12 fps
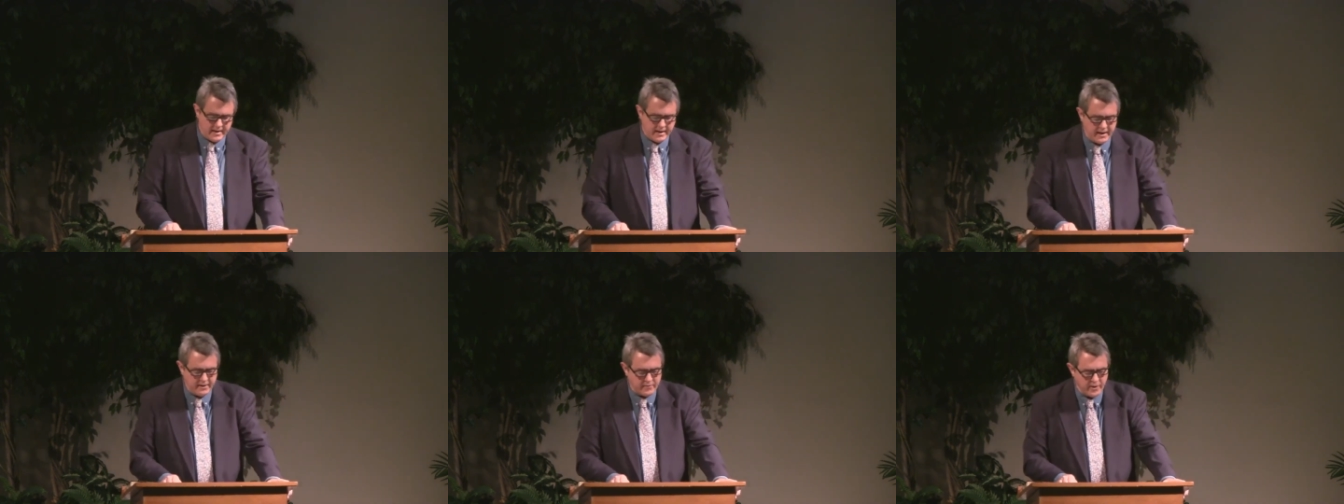
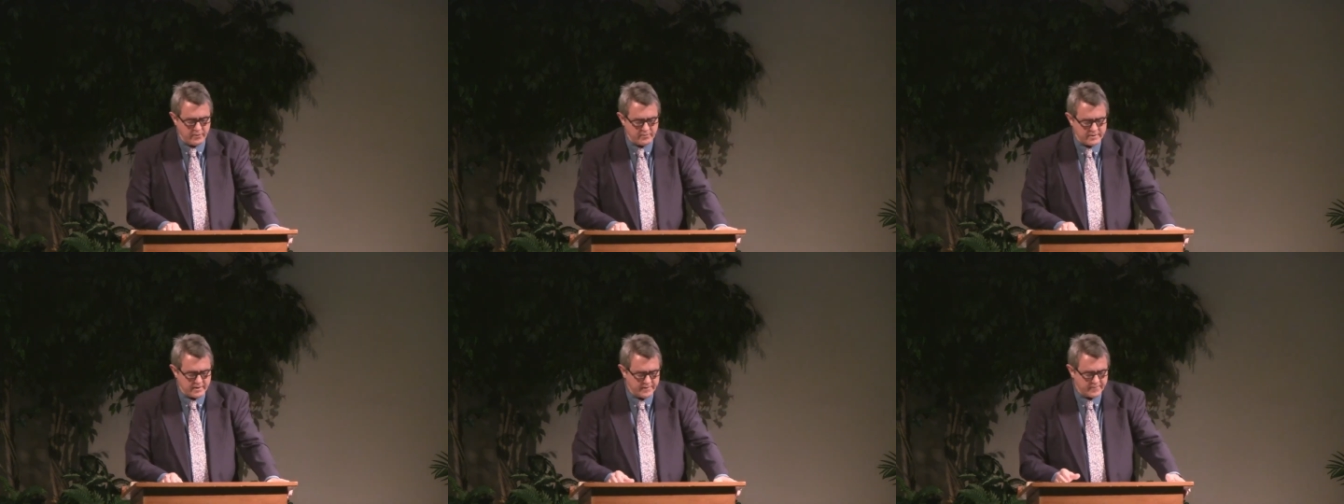He
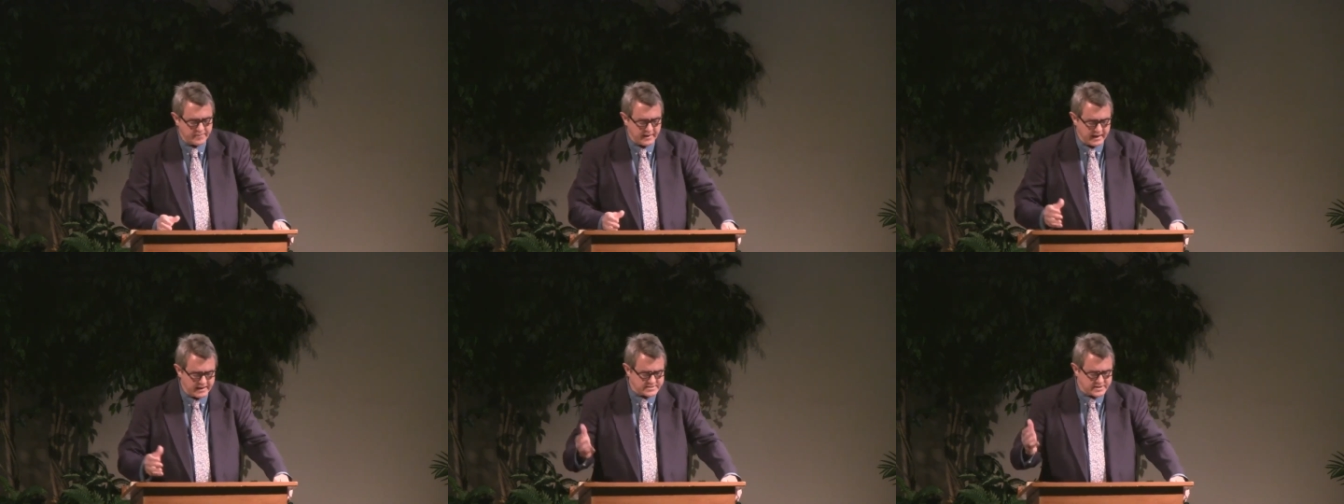wrote,
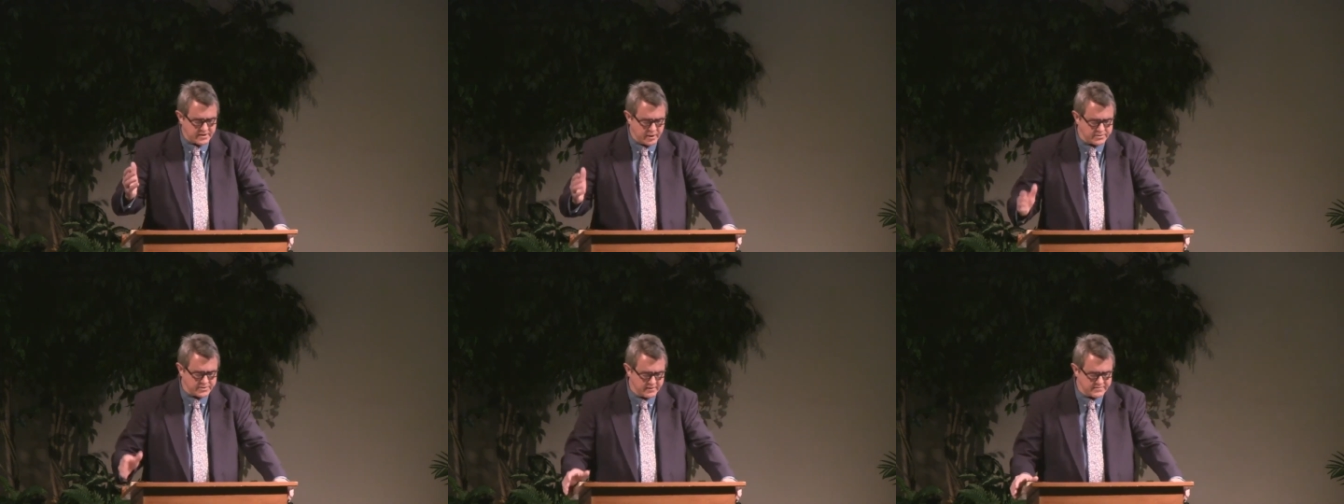The
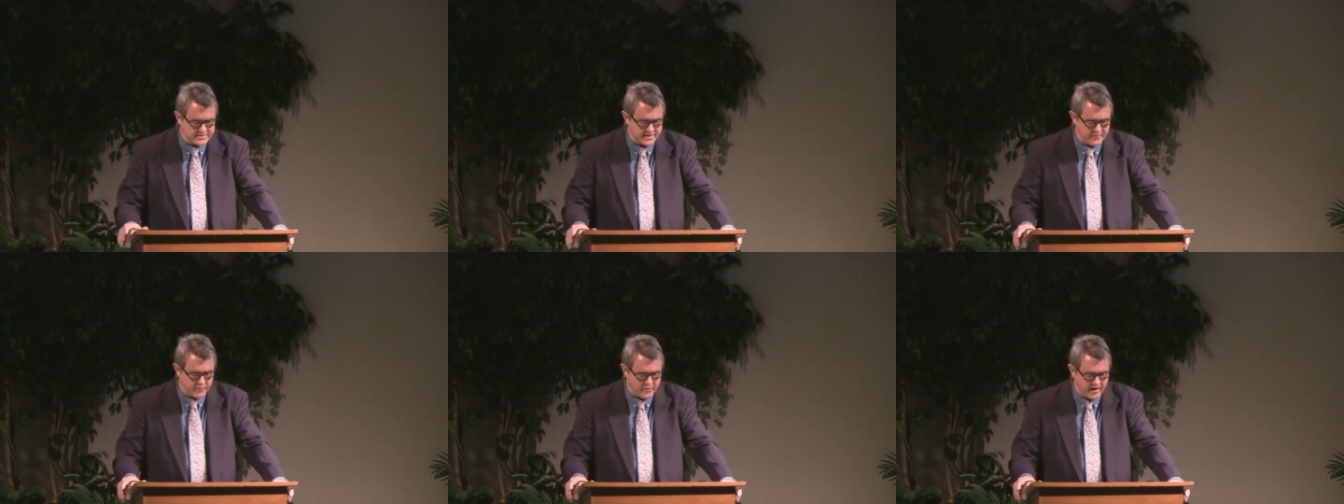institution of
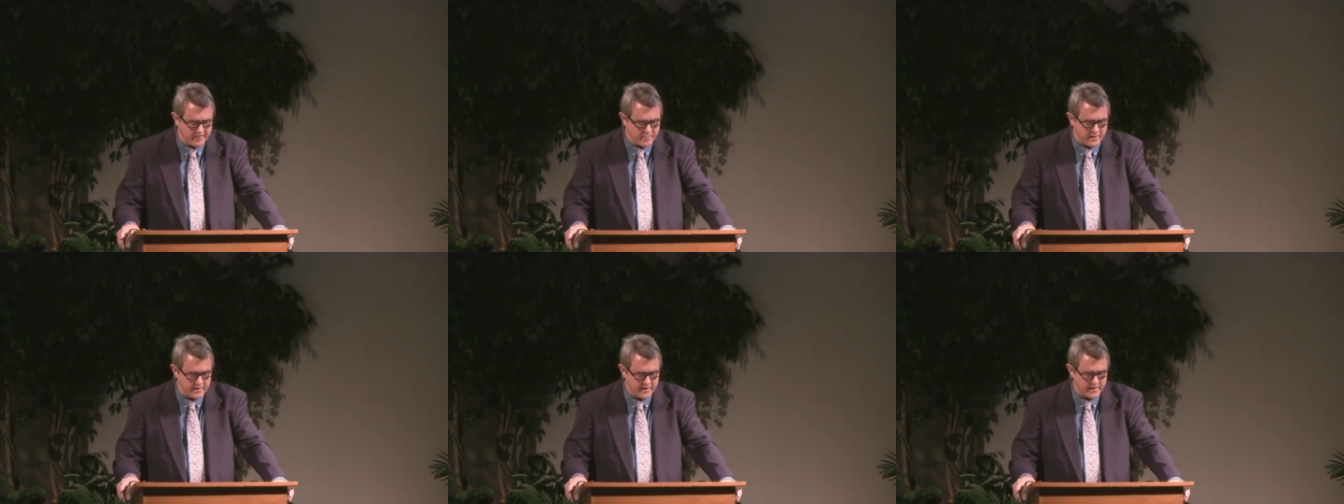civil government